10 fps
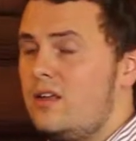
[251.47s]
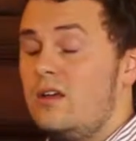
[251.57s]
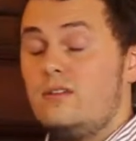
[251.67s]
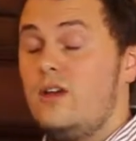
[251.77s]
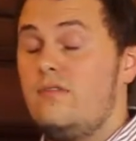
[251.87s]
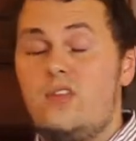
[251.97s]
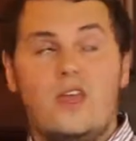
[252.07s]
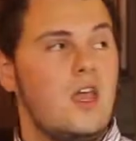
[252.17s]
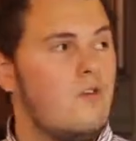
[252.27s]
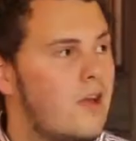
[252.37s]
to have the
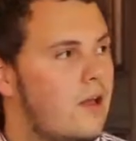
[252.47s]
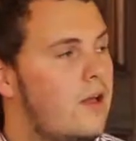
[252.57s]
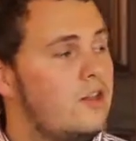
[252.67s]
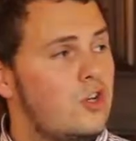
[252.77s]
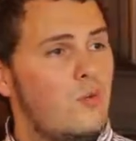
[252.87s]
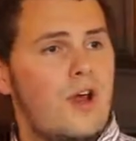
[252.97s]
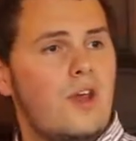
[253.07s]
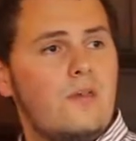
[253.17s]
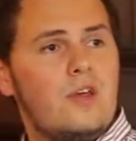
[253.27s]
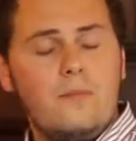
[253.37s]
hearing to
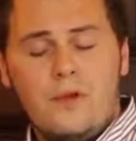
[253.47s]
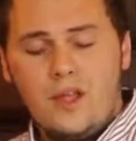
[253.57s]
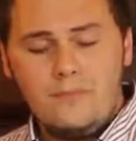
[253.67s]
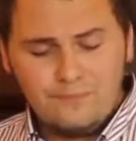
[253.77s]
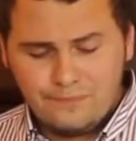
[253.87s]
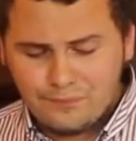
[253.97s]
wind up the company.